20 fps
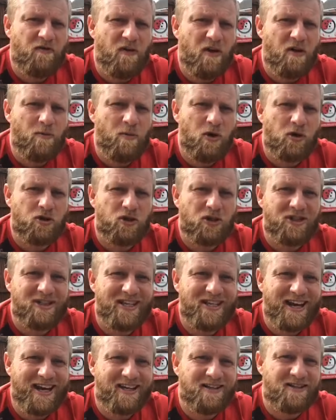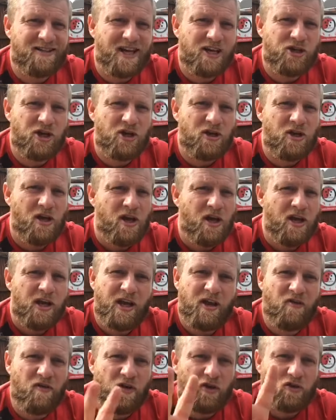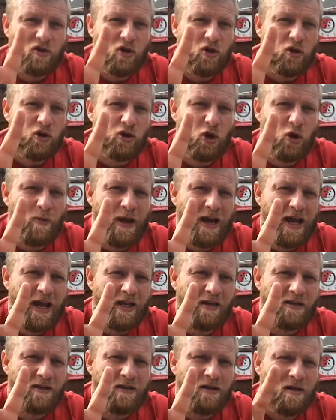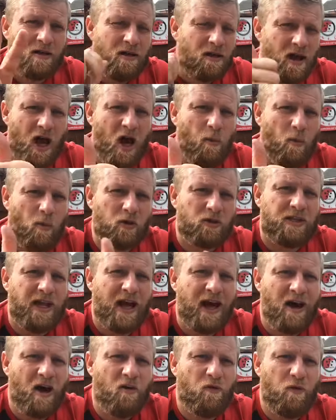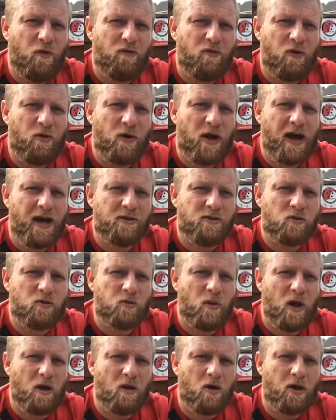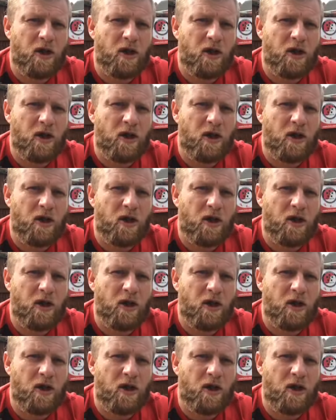you very much. Second session, give us 2 minutes. And we'll start off with you guys as well,